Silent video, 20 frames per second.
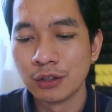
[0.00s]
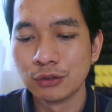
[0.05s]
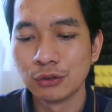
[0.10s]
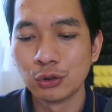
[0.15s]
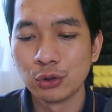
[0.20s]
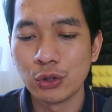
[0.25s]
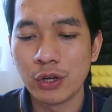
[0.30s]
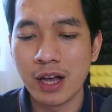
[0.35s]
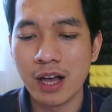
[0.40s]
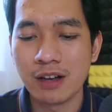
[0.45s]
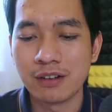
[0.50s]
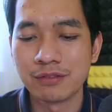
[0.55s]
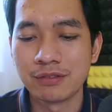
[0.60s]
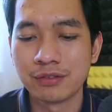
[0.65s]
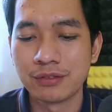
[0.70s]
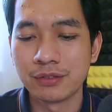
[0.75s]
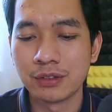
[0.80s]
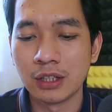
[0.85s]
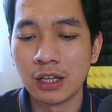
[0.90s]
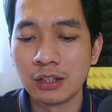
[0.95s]
Do
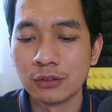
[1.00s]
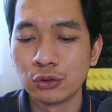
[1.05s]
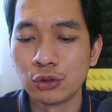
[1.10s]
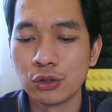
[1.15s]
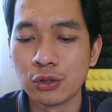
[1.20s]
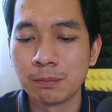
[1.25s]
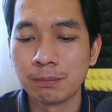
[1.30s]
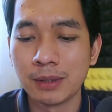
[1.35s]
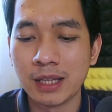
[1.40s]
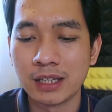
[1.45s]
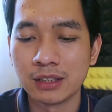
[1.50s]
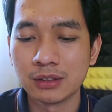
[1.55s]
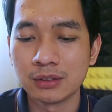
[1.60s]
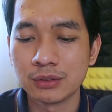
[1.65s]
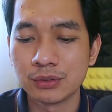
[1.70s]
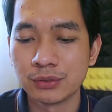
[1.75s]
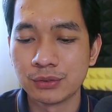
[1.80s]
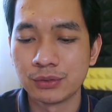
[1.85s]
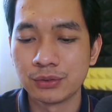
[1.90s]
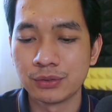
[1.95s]
you plan
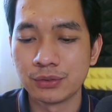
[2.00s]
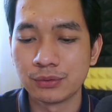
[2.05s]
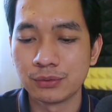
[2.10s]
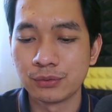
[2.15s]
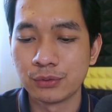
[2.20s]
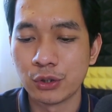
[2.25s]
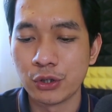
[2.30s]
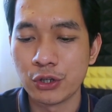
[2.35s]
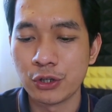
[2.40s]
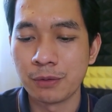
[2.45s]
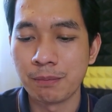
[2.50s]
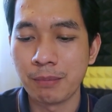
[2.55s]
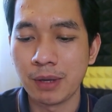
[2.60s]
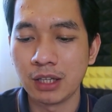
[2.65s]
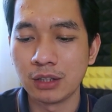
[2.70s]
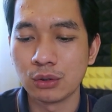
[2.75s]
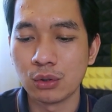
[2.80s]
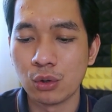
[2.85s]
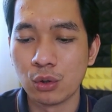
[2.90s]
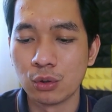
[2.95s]
for your
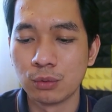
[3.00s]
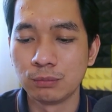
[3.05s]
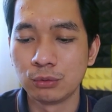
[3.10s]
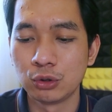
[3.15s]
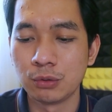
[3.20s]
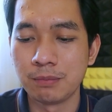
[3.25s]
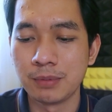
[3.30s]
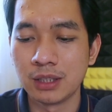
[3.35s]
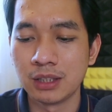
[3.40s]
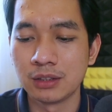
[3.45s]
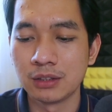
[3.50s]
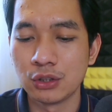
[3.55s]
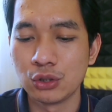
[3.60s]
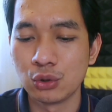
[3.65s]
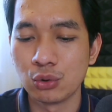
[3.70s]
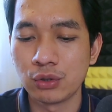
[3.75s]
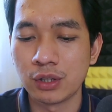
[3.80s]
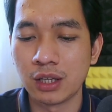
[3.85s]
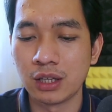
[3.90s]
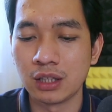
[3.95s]
main home to be in
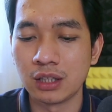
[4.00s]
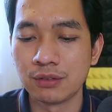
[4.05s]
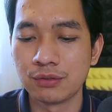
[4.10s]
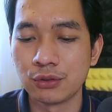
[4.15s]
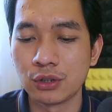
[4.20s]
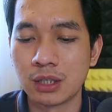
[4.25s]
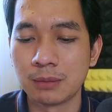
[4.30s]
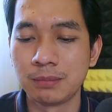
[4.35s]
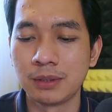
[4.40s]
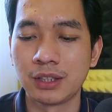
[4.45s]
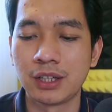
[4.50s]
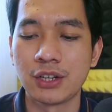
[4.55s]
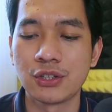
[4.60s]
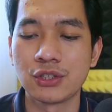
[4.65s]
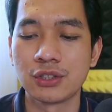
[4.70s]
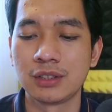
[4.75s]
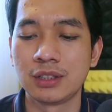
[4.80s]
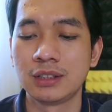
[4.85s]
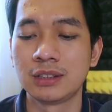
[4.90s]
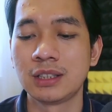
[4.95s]
the UK if your
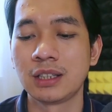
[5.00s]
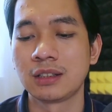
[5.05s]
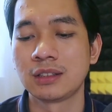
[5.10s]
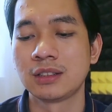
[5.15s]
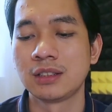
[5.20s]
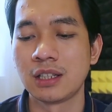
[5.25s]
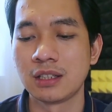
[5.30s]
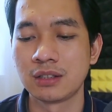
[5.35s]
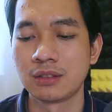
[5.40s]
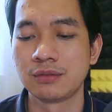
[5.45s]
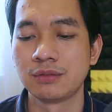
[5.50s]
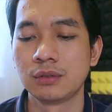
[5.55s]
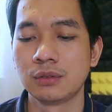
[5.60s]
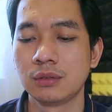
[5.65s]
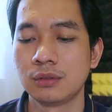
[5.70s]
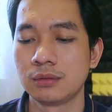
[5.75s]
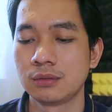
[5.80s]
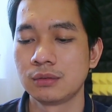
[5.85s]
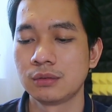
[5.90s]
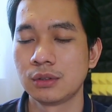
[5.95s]
application is
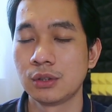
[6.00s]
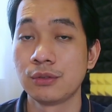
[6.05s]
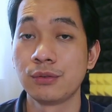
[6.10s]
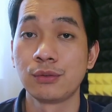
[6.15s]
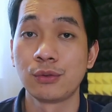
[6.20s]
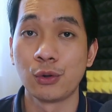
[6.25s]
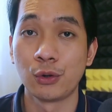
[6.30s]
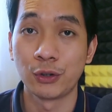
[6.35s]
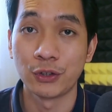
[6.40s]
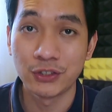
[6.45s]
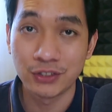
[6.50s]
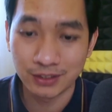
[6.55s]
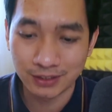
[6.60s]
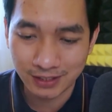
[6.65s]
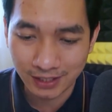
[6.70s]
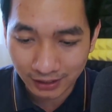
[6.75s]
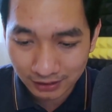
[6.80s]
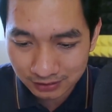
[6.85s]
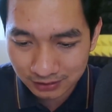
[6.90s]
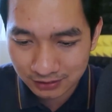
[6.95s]
successful? Of course,
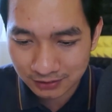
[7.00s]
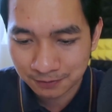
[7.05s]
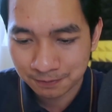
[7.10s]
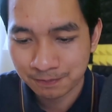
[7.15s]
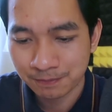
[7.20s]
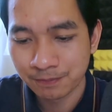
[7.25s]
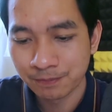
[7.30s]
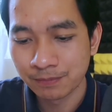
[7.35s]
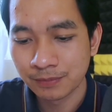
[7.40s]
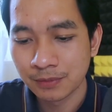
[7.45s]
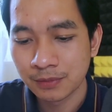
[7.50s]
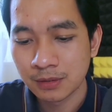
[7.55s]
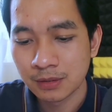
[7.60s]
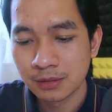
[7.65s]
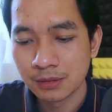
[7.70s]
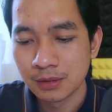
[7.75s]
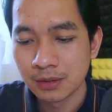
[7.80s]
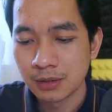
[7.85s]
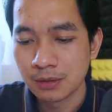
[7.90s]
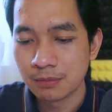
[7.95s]
yes.
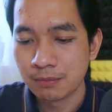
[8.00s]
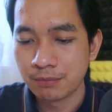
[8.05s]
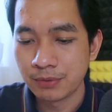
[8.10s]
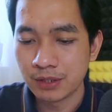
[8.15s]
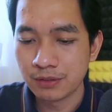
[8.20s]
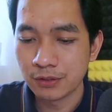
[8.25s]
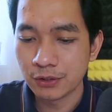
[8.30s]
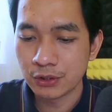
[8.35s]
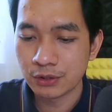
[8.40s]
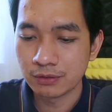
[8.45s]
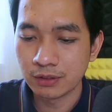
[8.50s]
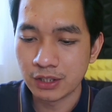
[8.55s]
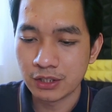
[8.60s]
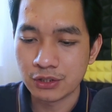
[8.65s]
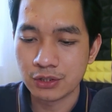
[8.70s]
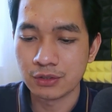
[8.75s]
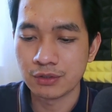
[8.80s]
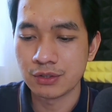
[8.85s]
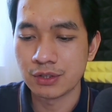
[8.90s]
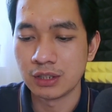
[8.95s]
Previous
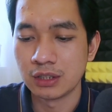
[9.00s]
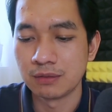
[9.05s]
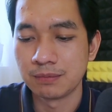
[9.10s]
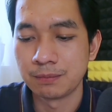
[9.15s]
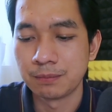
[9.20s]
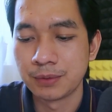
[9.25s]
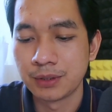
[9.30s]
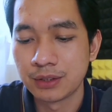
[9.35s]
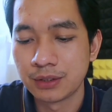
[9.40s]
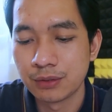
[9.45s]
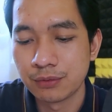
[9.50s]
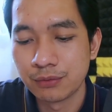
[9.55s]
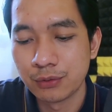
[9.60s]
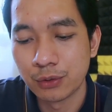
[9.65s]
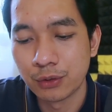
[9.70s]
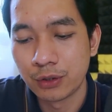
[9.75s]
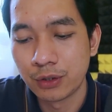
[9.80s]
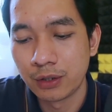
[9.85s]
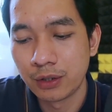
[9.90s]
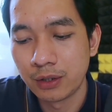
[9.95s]
relationships
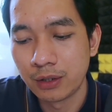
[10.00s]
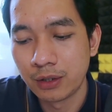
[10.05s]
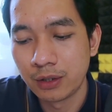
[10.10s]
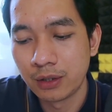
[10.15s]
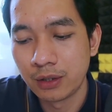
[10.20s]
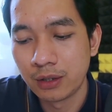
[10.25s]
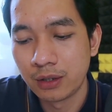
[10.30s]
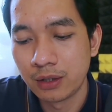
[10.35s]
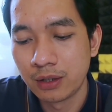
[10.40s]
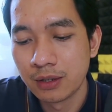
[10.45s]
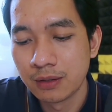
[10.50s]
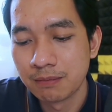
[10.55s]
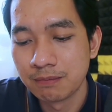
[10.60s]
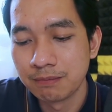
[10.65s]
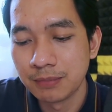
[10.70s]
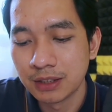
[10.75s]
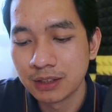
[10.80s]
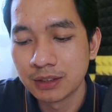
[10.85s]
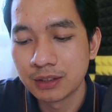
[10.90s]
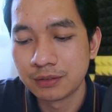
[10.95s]
for
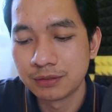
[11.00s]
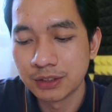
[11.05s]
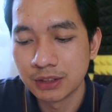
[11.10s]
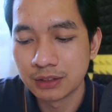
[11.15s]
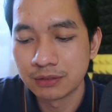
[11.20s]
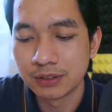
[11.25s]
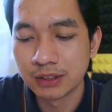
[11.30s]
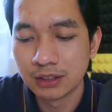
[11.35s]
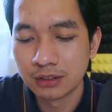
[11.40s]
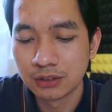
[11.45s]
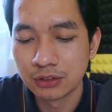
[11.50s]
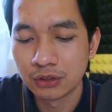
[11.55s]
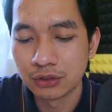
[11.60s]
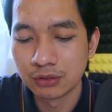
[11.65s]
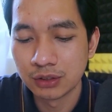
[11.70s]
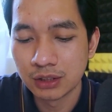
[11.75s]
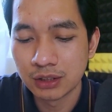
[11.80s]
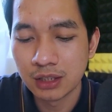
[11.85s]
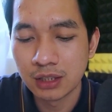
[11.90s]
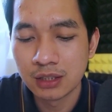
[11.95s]
Mr. Fritz Fernandez
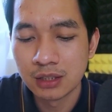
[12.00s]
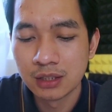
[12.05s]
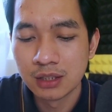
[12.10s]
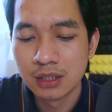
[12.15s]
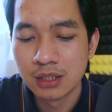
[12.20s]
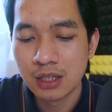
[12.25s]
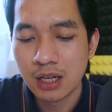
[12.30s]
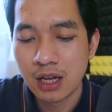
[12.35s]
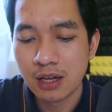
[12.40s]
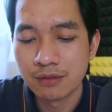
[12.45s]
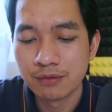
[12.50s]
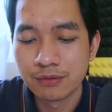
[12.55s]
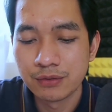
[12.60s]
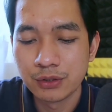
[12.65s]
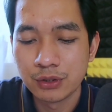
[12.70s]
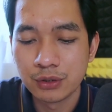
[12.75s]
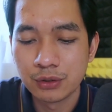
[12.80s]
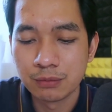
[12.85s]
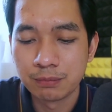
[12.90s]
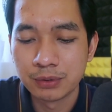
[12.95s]
Suniga. Have
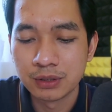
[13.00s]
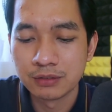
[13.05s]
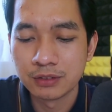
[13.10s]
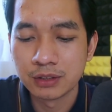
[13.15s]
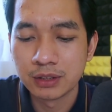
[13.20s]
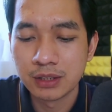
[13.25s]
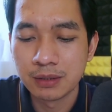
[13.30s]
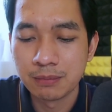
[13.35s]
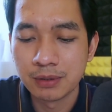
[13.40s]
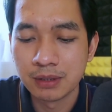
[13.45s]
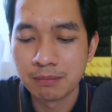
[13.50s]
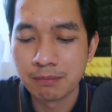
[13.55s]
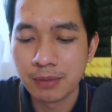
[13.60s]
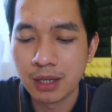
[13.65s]
you previously been